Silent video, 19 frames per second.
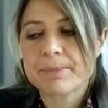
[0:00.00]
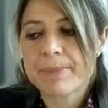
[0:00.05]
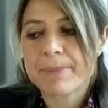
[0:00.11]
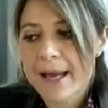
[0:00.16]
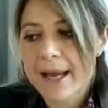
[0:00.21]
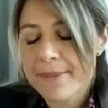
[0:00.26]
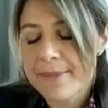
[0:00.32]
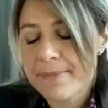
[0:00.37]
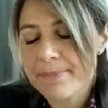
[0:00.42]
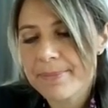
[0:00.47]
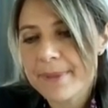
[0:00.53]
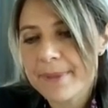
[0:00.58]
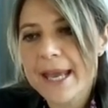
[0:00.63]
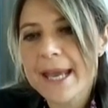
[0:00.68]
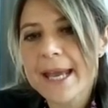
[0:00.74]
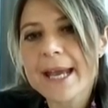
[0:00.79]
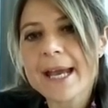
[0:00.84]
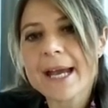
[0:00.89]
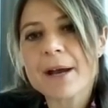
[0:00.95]
But
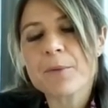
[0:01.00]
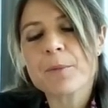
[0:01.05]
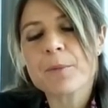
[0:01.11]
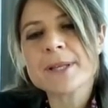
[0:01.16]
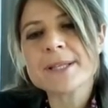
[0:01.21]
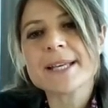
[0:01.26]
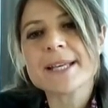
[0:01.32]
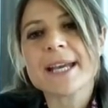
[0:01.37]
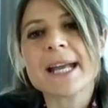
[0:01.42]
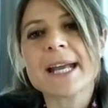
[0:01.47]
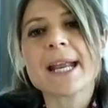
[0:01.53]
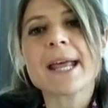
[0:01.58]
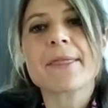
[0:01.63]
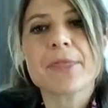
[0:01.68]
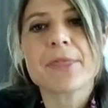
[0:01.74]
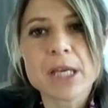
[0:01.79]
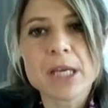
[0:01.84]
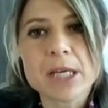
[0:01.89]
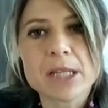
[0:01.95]
once again, I
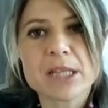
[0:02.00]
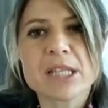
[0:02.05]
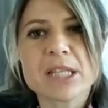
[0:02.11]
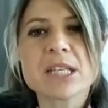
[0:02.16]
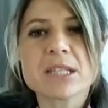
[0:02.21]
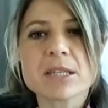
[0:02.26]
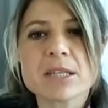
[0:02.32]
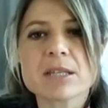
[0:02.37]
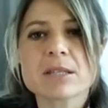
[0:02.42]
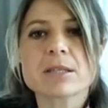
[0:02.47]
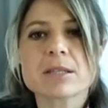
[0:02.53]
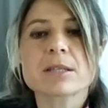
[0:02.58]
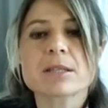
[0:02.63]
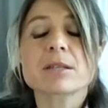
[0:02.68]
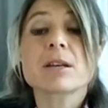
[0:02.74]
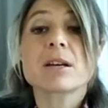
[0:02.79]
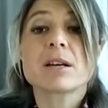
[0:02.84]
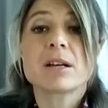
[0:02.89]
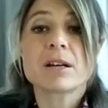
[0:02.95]
think this
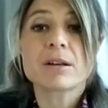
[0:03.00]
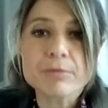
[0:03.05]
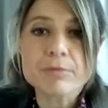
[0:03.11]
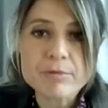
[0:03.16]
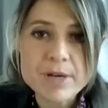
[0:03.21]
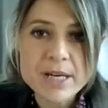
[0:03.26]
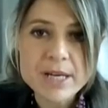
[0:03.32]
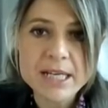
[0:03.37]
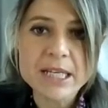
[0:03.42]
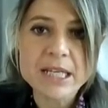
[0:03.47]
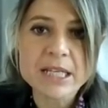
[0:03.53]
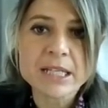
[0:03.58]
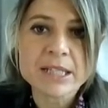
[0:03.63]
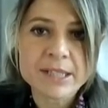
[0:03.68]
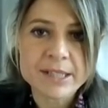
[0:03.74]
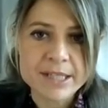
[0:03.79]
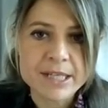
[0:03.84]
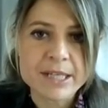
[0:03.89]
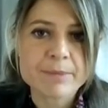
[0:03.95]
is a
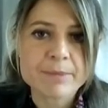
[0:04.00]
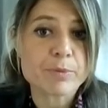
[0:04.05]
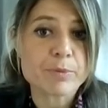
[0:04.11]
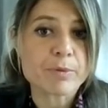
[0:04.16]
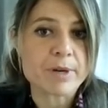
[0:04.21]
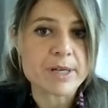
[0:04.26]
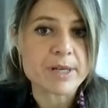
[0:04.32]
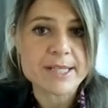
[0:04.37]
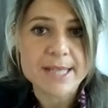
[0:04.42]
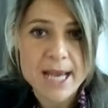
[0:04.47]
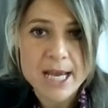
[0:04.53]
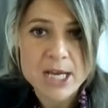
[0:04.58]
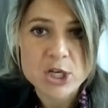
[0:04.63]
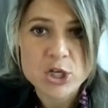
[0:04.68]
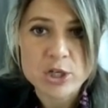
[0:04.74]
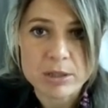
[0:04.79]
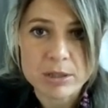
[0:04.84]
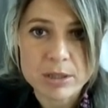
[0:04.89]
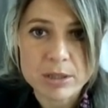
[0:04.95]
really deep
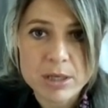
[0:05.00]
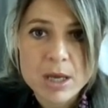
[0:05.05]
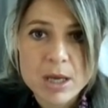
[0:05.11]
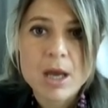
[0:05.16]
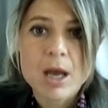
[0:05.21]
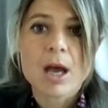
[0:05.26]
recession.